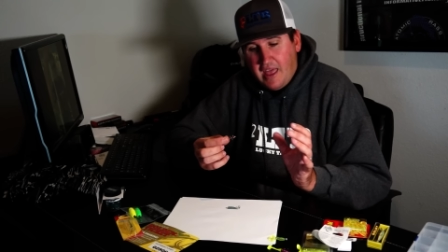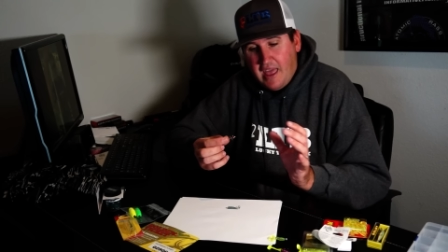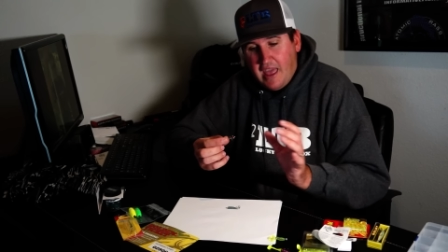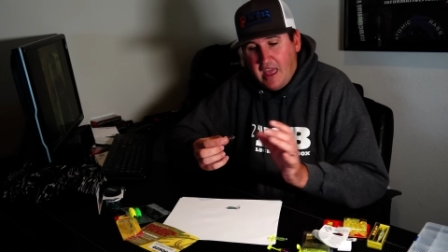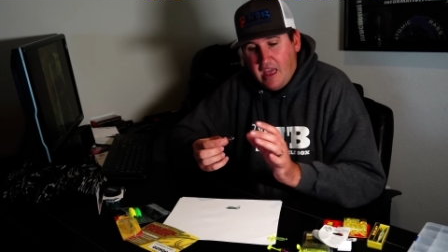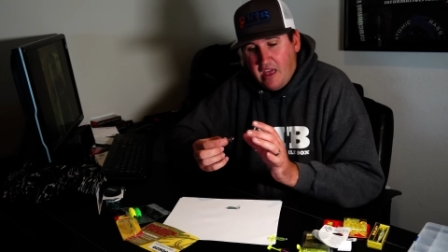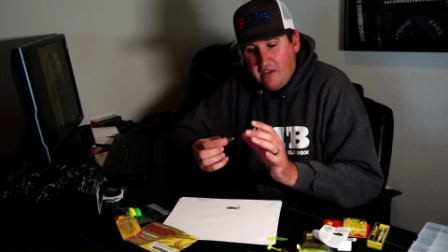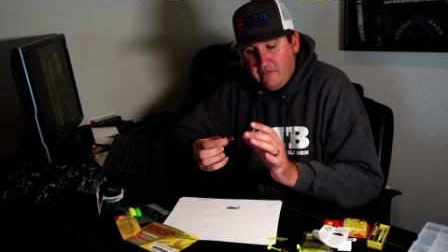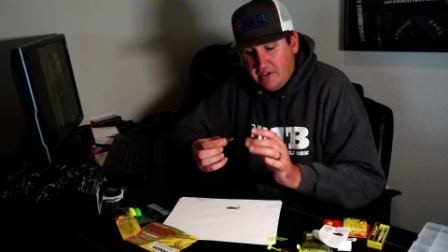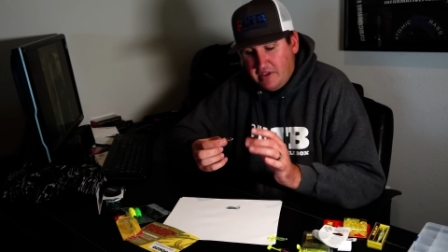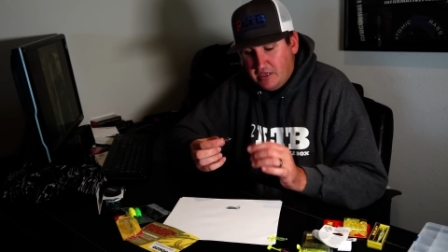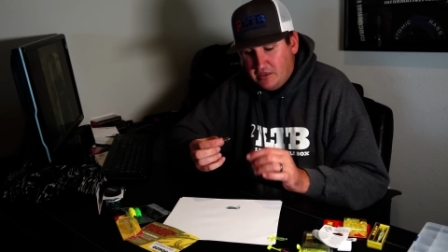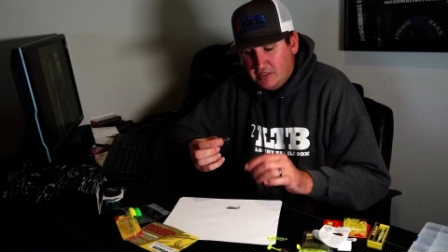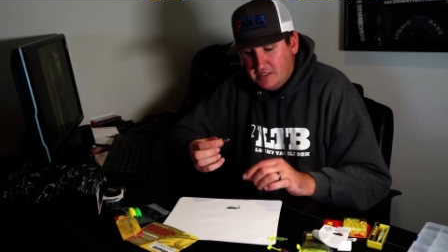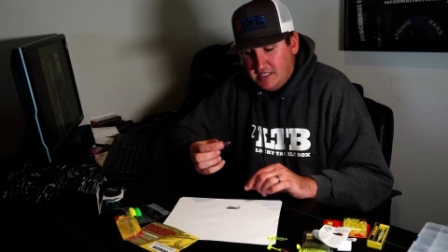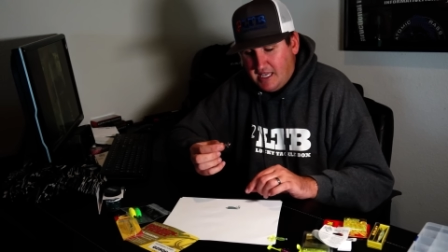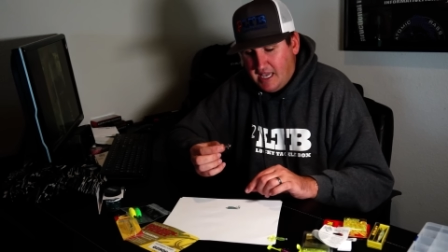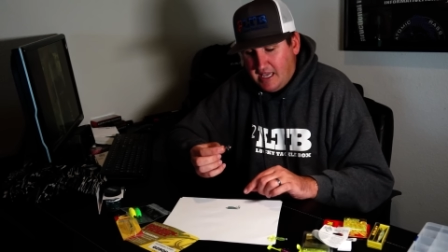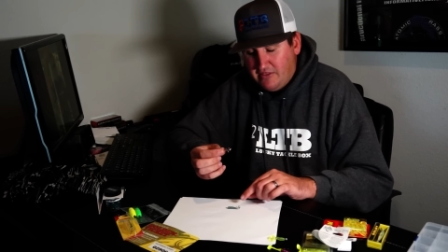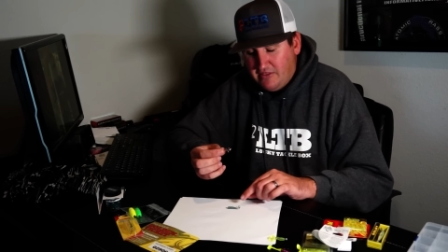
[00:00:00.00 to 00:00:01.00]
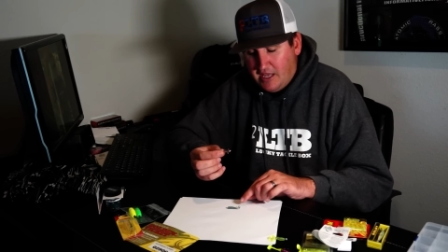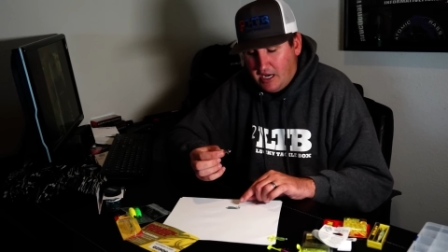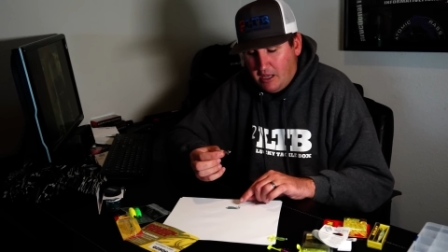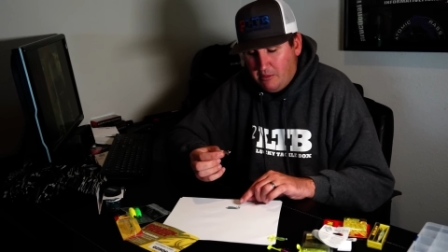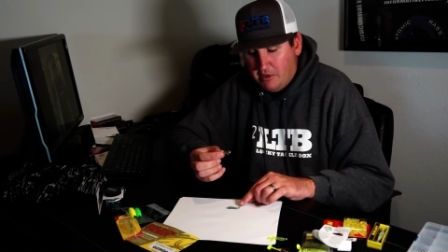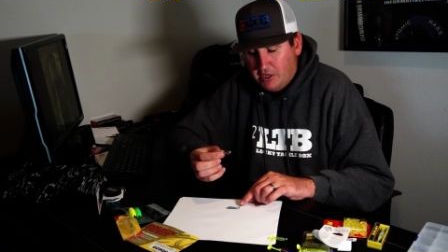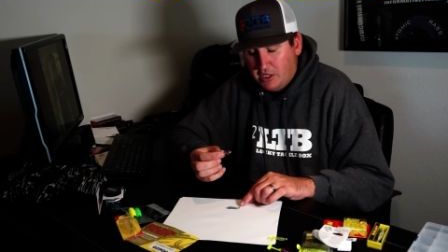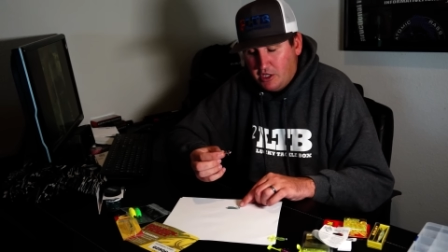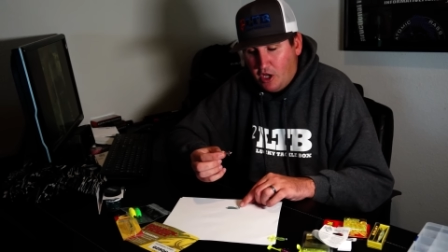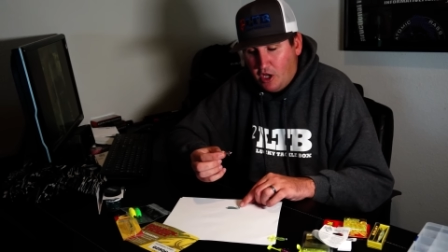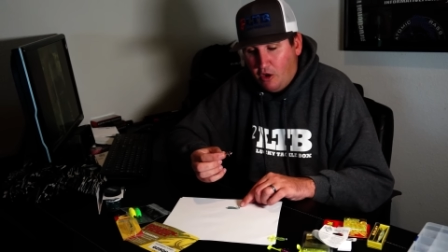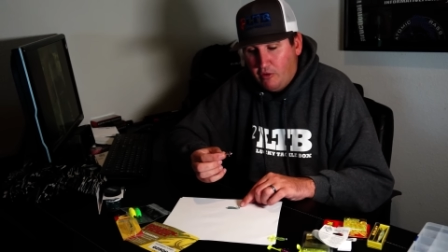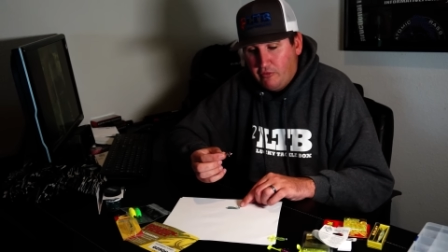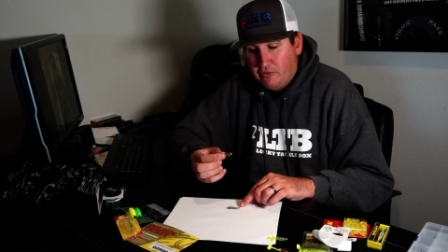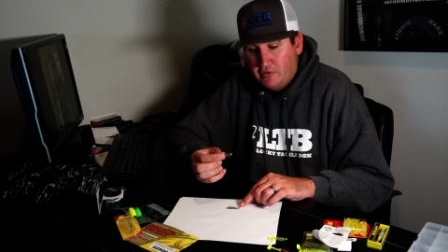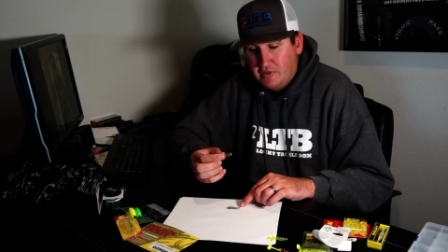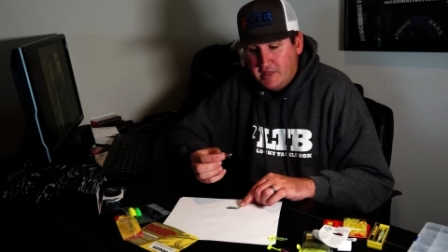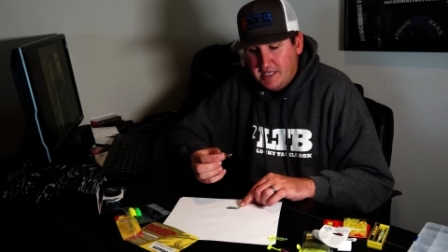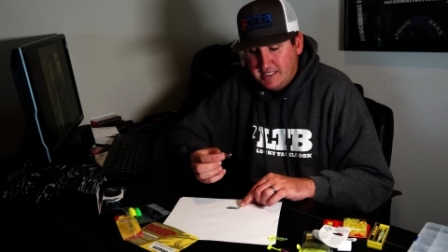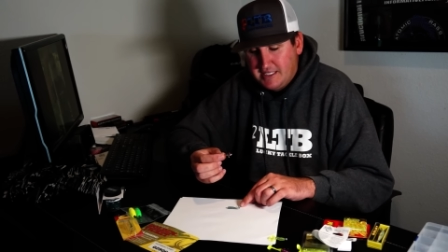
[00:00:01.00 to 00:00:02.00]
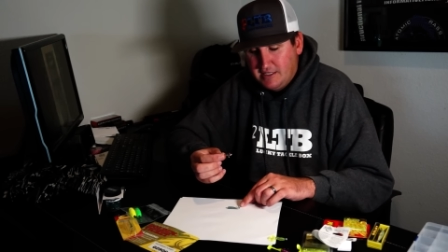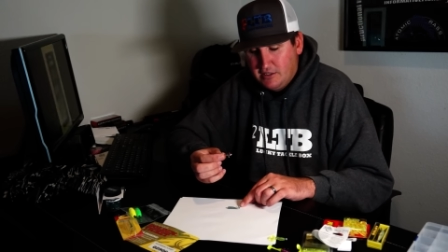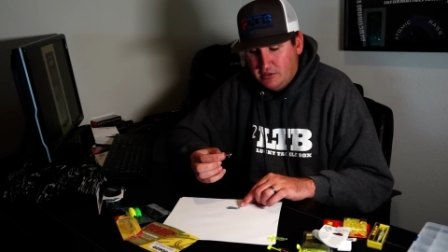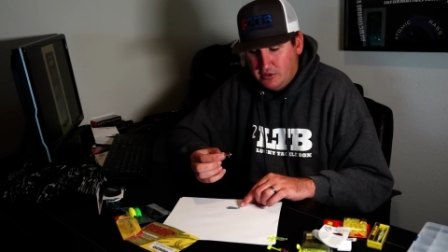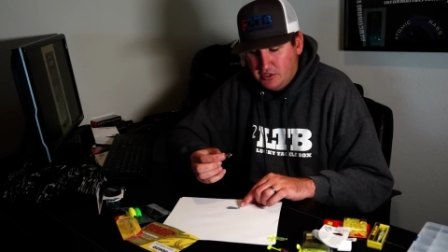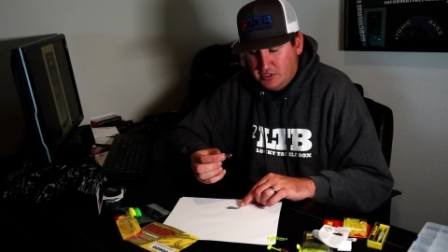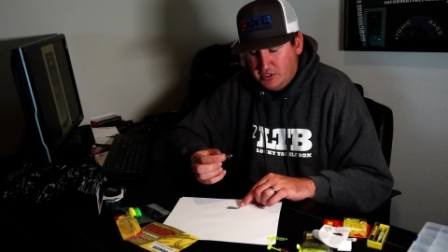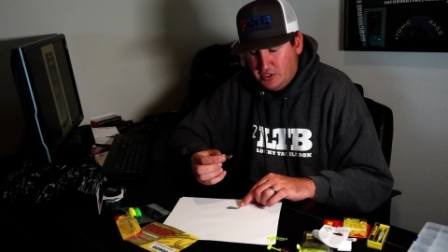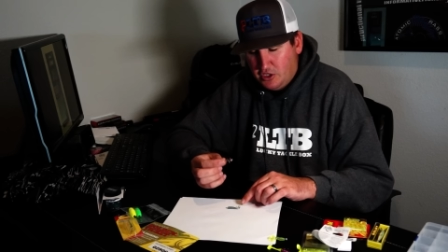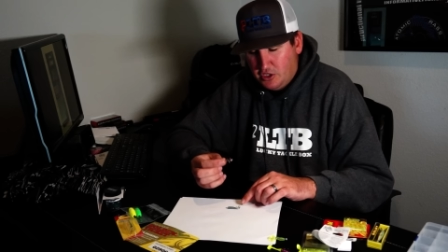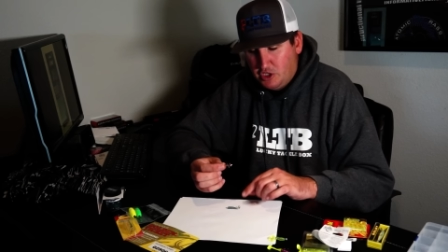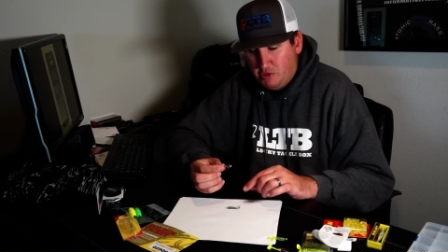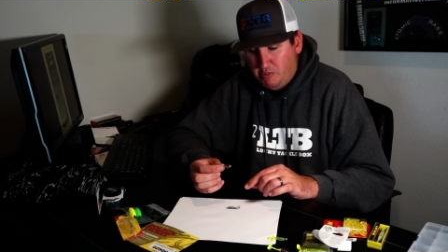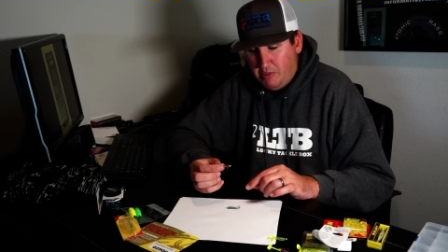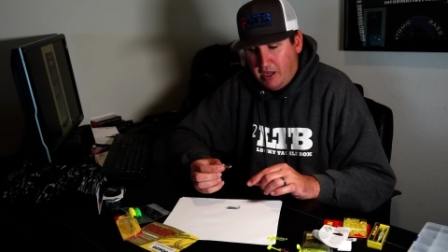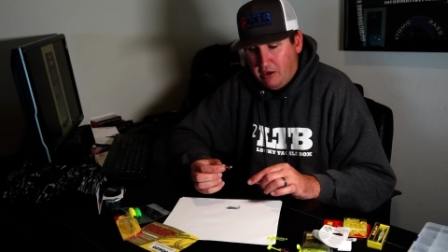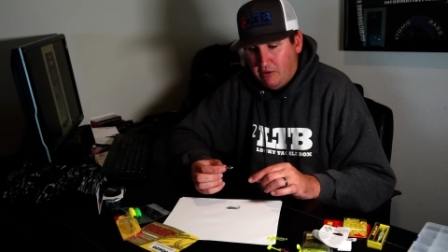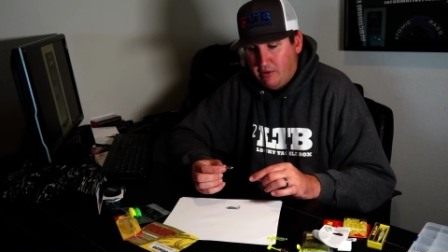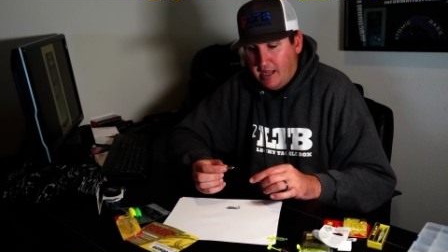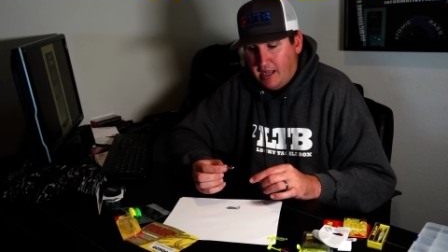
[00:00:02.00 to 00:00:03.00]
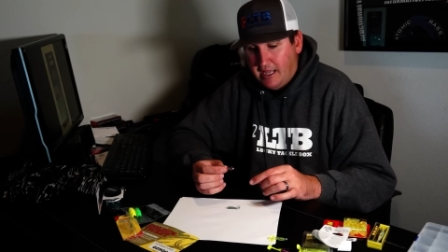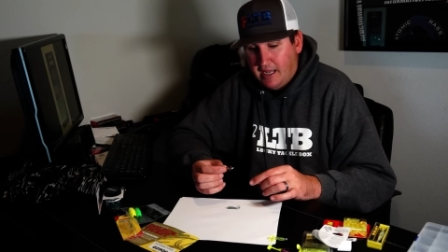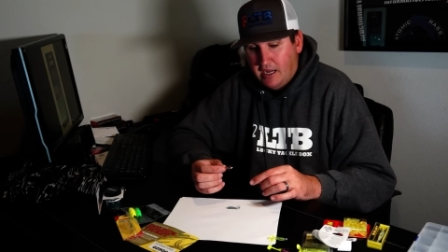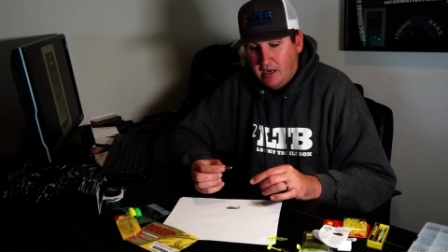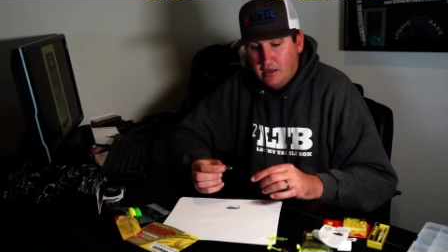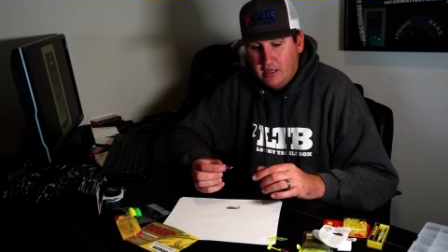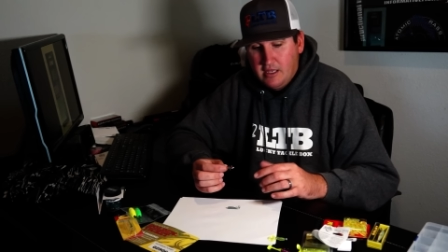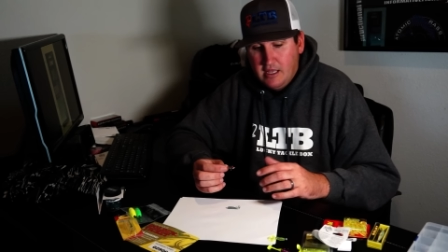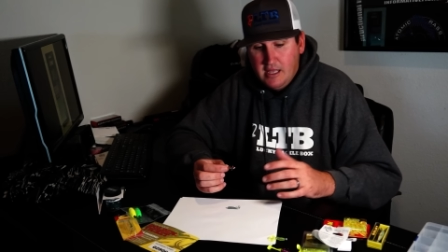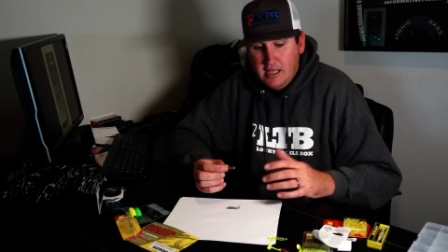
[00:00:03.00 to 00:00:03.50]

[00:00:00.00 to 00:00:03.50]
heavier side that I'm gonna go for this little search bait right here.